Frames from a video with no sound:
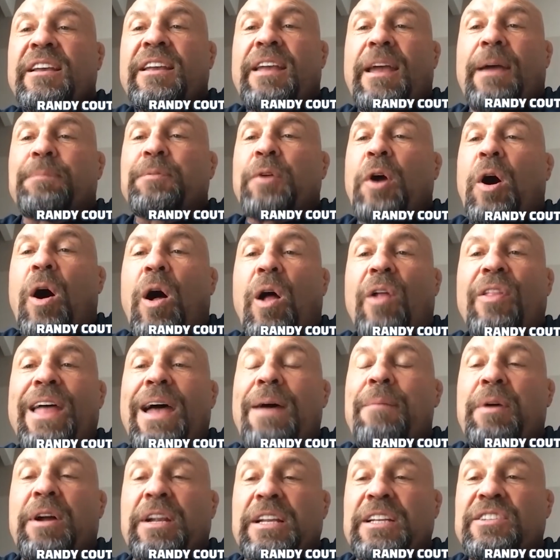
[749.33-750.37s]
kept all
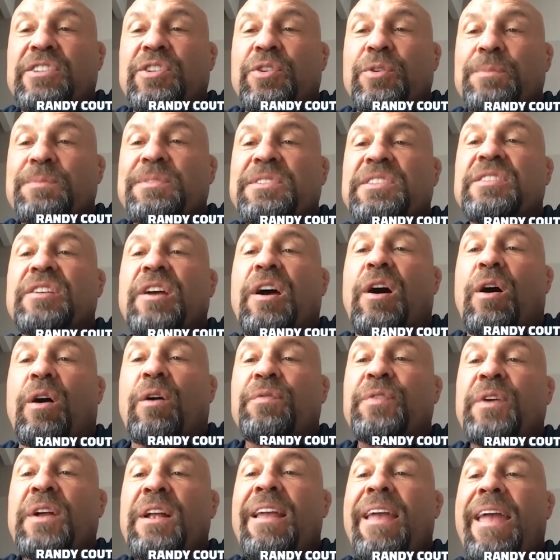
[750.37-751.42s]
that money to
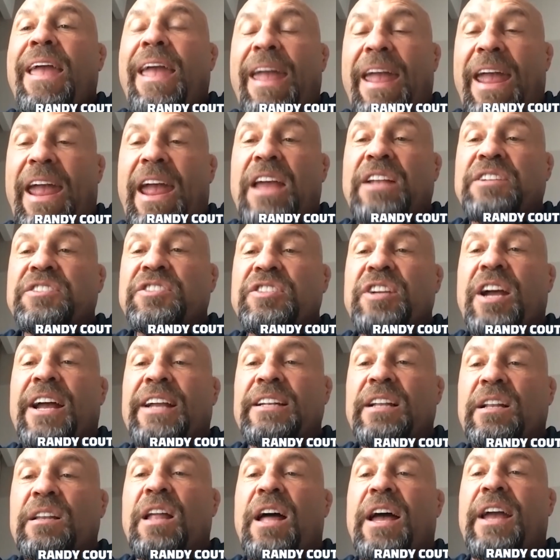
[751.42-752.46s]
himself, and
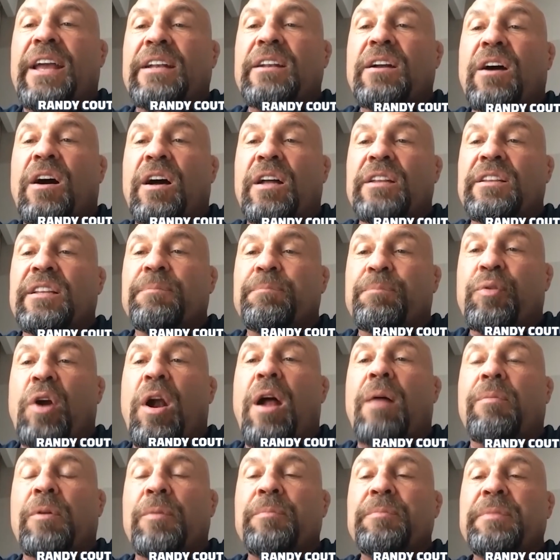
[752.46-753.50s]
shined a light on the
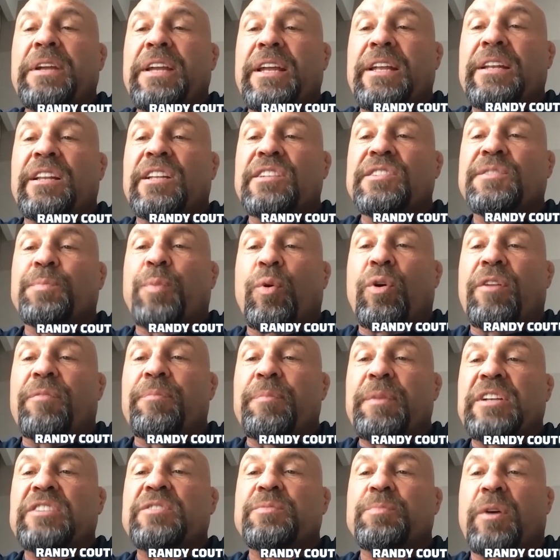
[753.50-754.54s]
problem in the sport
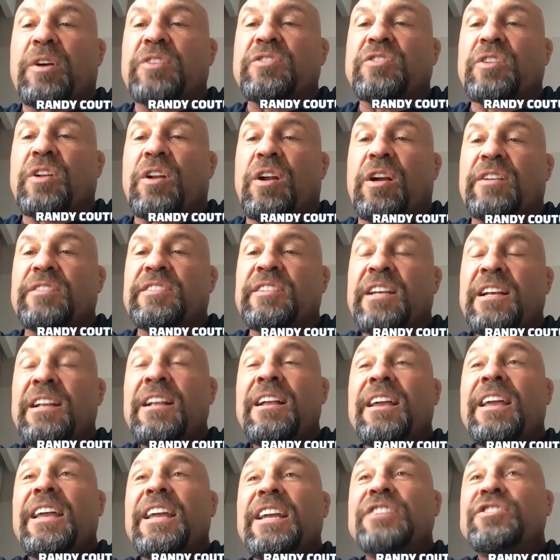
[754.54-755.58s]
of mixed martial arts.
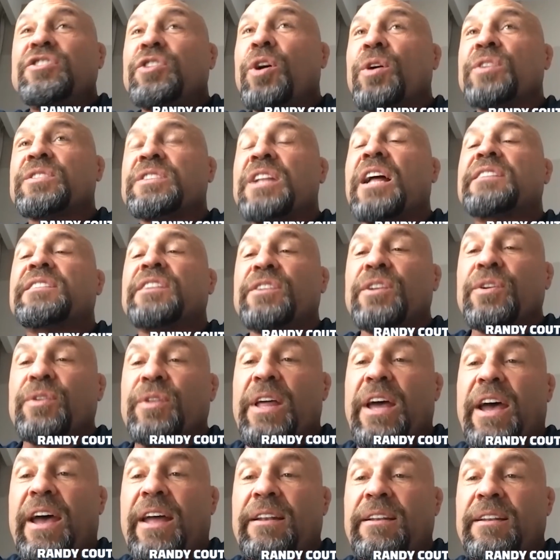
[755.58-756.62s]
He chose not to do
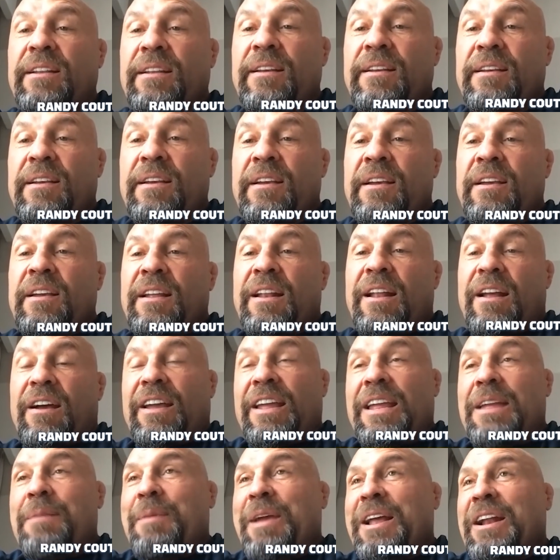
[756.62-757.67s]
that. Now uh,
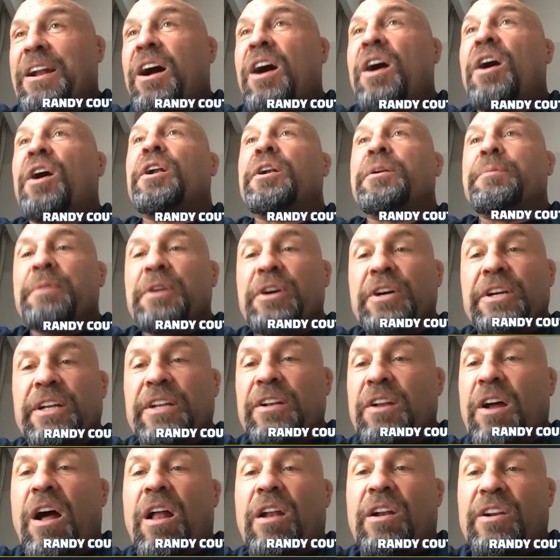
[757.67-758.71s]
he made a hundred
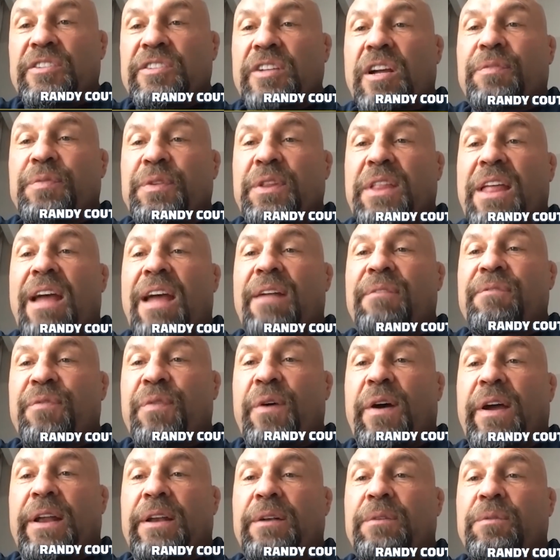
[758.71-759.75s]
million dollars off of that
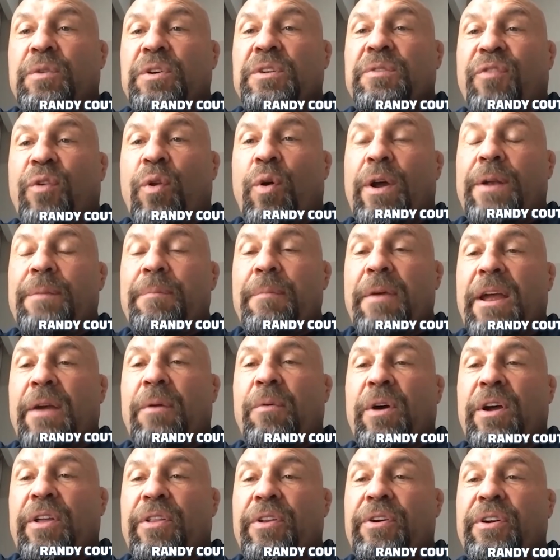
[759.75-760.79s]
fight with Floyd
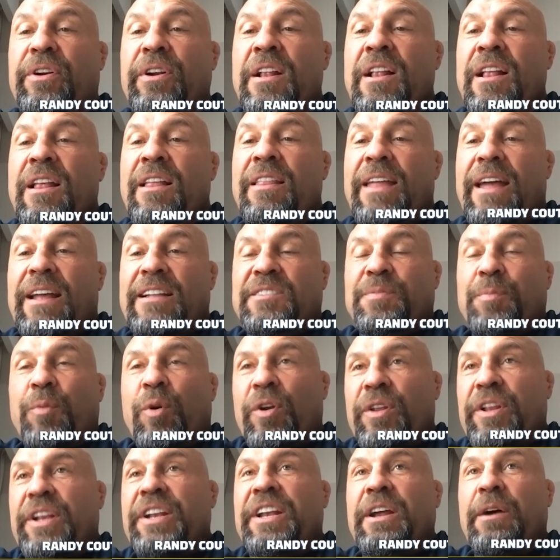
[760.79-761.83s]
Mayweather. That's
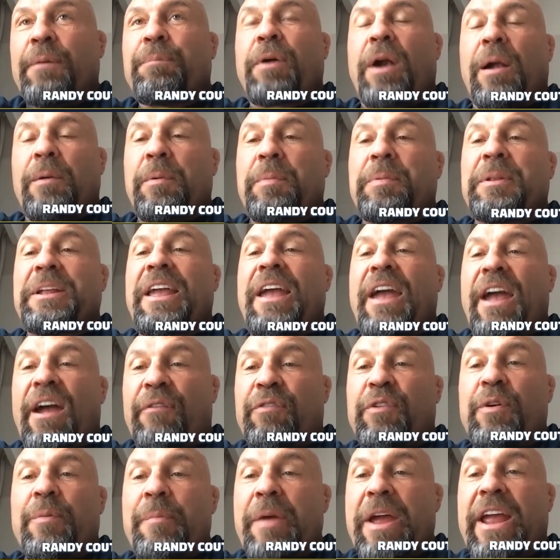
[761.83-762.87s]
more than he'll probably
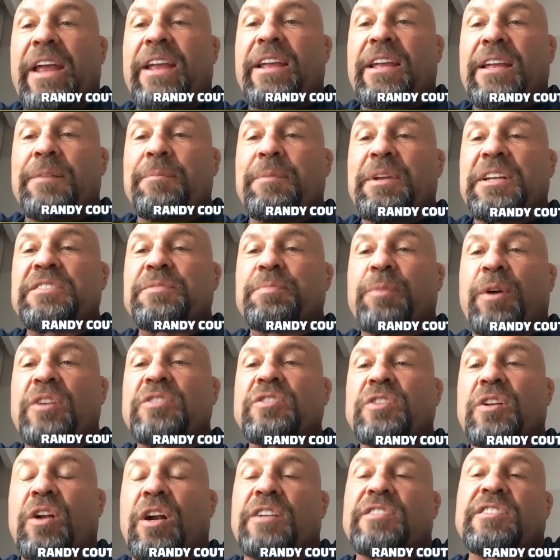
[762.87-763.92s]
ever make in mixed
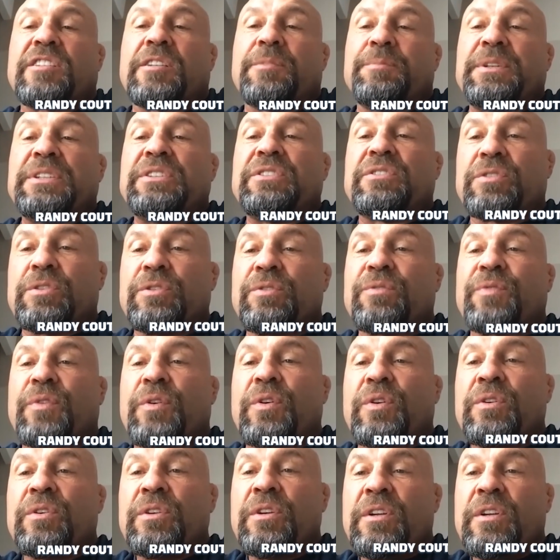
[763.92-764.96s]
martial arts, to be truthful.